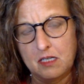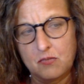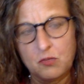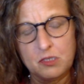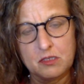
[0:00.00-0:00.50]

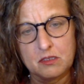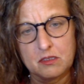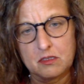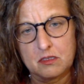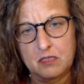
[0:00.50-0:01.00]

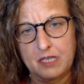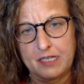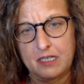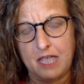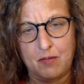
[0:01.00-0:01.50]
real,
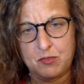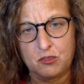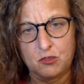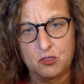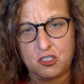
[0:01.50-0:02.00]
like,
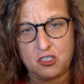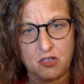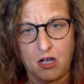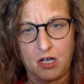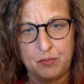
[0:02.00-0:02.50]
absolute
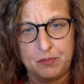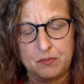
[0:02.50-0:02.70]
stop